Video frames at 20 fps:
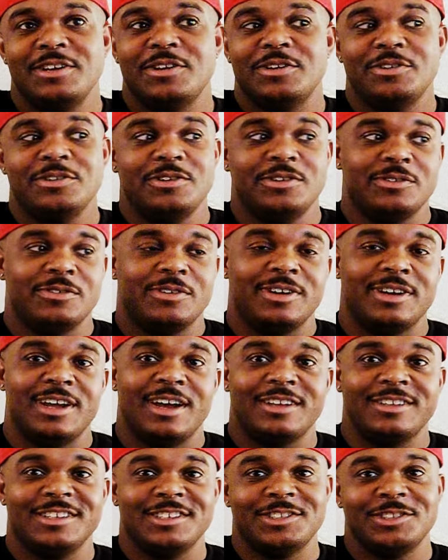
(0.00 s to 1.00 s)
you know, you going
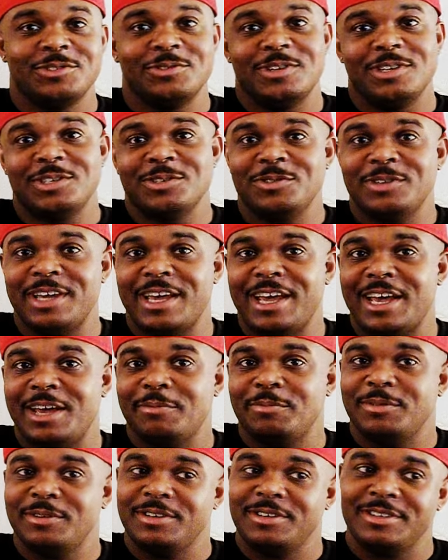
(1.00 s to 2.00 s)
out, they showing you
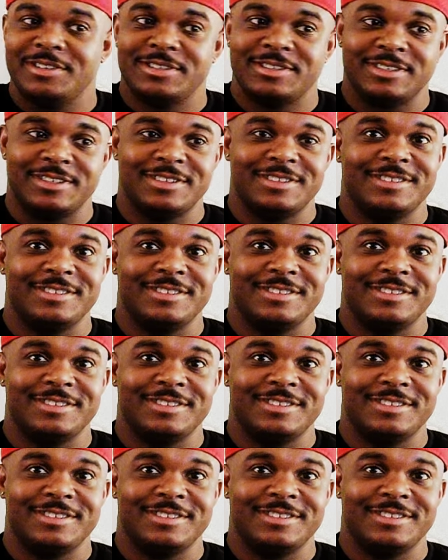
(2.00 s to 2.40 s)
campus